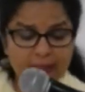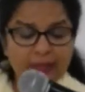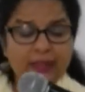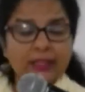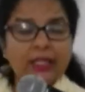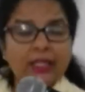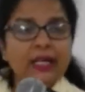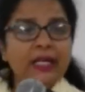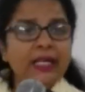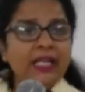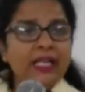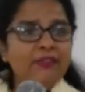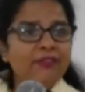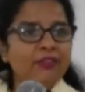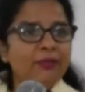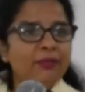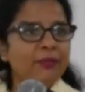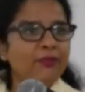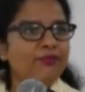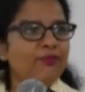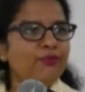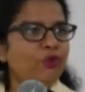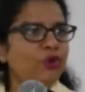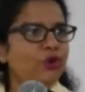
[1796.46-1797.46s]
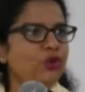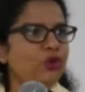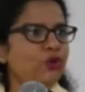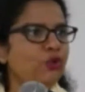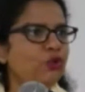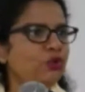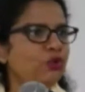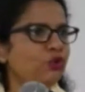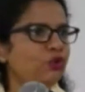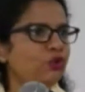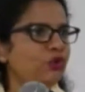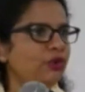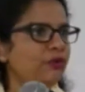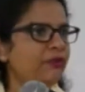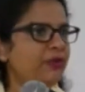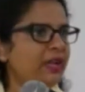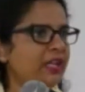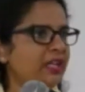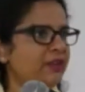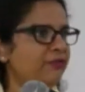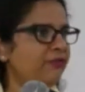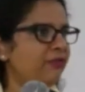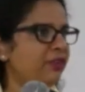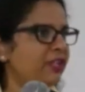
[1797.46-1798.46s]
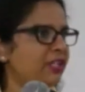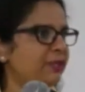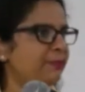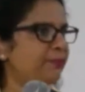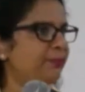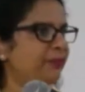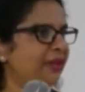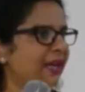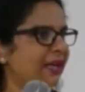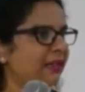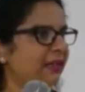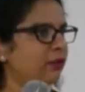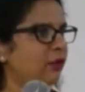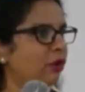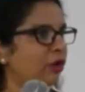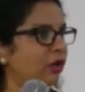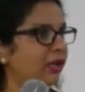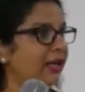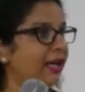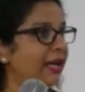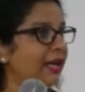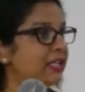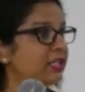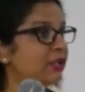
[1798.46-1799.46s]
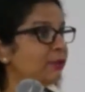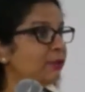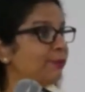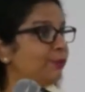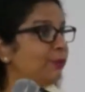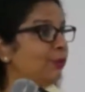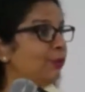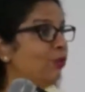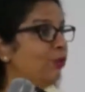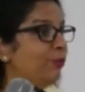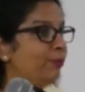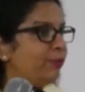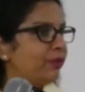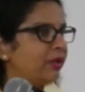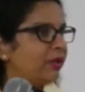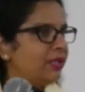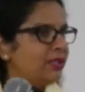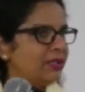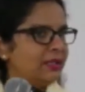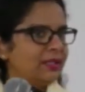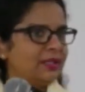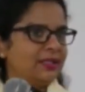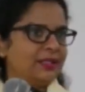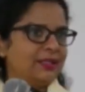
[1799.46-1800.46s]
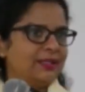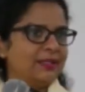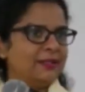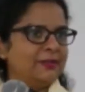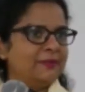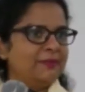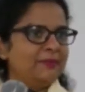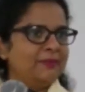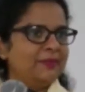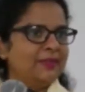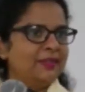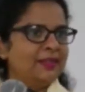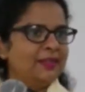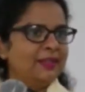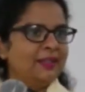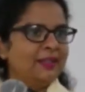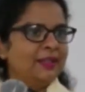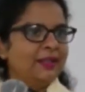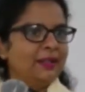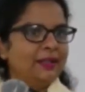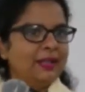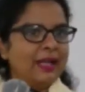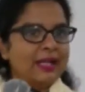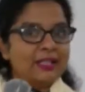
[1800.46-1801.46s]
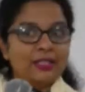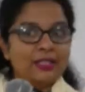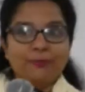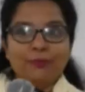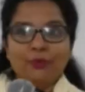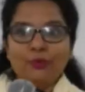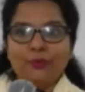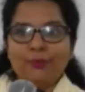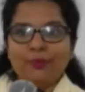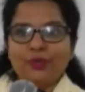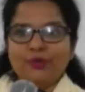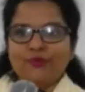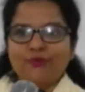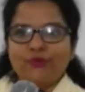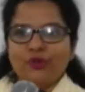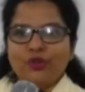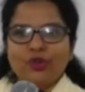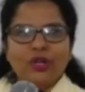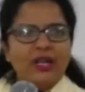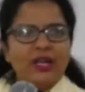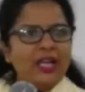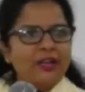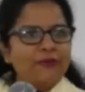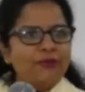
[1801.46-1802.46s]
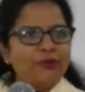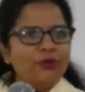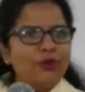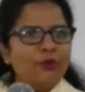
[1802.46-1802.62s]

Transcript: uh, even before you took your very first breath, God has a blueprint. He has a blueprint for your life. You